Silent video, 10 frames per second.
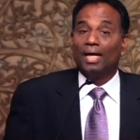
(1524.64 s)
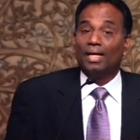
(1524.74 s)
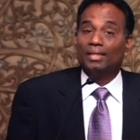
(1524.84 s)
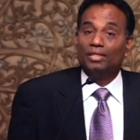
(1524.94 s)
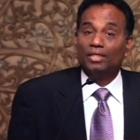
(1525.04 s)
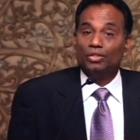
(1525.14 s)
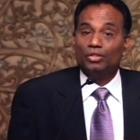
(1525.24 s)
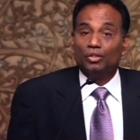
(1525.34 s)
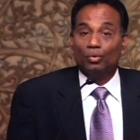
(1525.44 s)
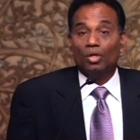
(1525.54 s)
and
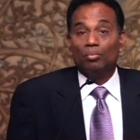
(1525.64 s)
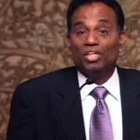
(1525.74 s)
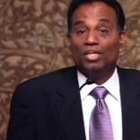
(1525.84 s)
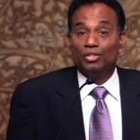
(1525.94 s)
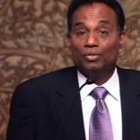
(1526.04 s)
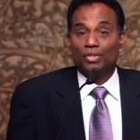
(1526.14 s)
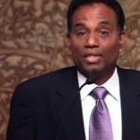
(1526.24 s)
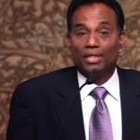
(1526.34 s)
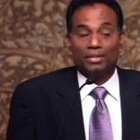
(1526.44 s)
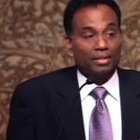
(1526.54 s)
you will be a new
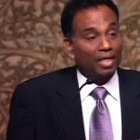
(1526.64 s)
creation.